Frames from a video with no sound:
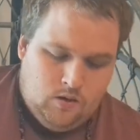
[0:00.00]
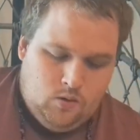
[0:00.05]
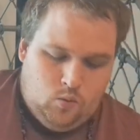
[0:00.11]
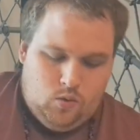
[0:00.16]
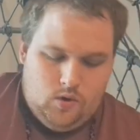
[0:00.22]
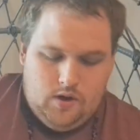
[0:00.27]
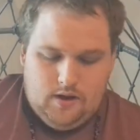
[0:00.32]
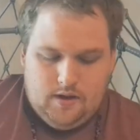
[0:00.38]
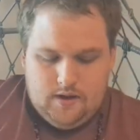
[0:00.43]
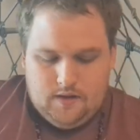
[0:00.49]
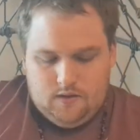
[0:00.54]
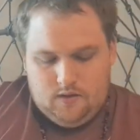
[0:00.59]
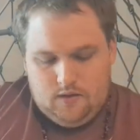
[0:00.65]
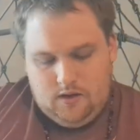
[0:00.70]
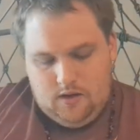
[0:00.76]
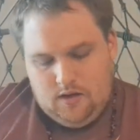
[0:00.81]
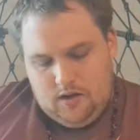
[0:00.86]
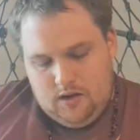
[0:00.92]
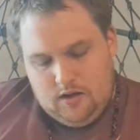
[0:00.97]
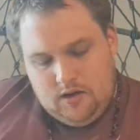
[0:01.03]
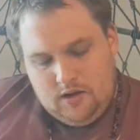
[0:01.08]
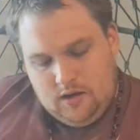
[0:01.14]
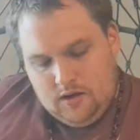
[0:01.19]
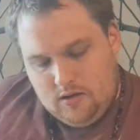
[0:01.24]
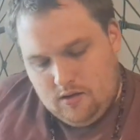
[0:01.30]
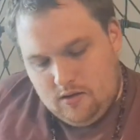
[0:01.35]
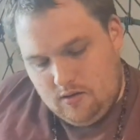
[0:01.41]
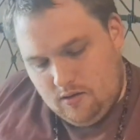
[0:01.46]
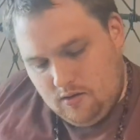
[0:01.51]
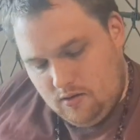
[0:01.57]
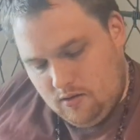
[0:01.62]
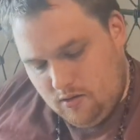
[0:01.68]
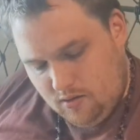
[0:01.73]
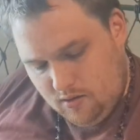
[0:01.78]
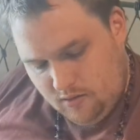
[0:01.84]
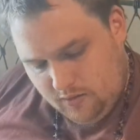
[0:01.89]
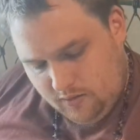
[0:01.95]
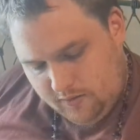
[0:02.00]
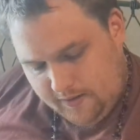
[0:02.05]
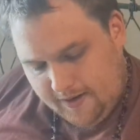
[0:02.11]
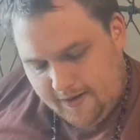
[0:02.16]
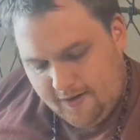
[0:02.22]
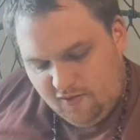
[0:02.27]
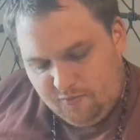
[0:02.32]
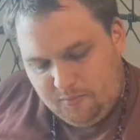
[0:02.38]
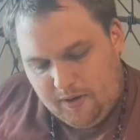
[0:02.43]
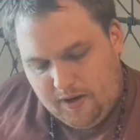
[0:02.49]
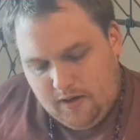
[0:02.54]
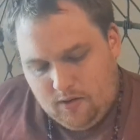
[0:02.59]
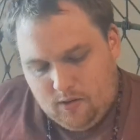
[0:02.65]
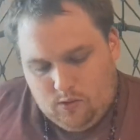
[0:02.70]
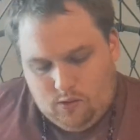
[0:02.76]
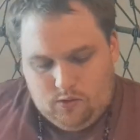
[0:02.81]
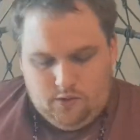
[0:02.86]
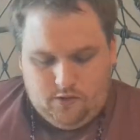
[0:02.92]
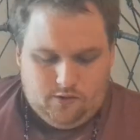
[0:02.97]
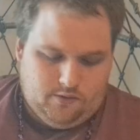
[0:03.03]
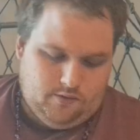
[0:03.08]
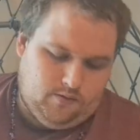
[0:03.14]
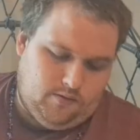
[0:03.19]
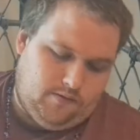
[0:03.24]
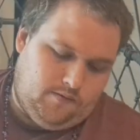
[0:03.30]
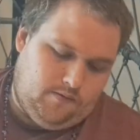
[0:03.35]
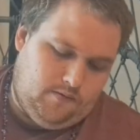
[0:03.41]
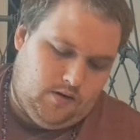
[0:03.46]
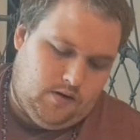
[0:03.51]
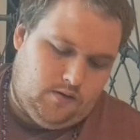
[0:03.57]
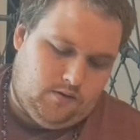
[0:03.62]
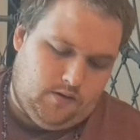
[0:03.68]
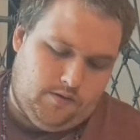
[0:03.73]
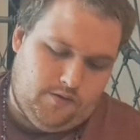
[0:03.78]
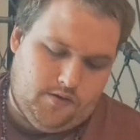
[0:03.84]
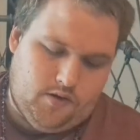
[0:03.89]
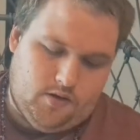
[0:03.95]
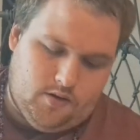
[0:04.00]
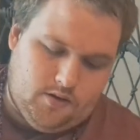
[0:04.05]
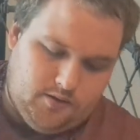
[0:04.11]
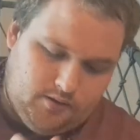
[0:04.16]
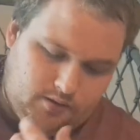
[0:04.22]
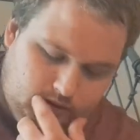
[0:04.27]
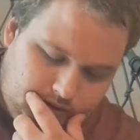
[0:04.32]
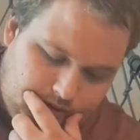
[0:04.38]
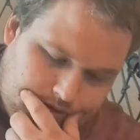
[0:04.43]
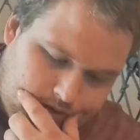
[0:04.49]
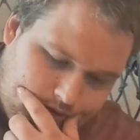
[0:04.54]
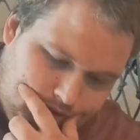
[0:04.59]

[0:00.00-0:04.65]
We get the 10 of Pentacles reversed.